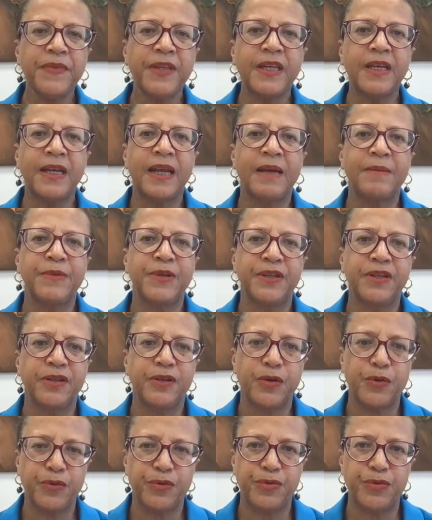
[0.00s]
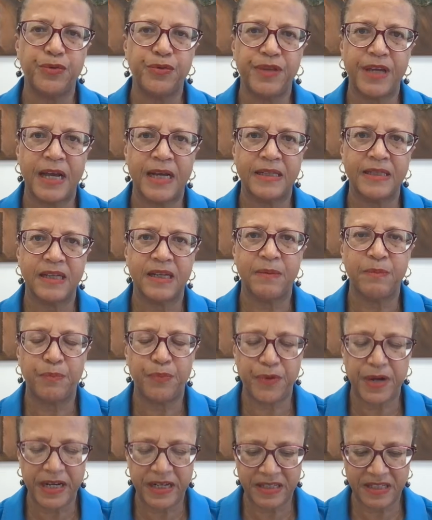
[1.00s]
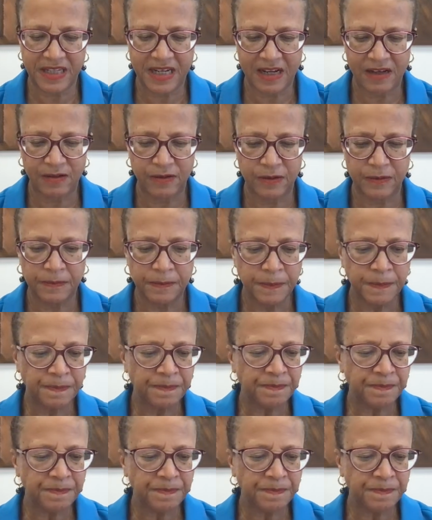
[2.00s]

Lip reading: and I'm going to go through that and break down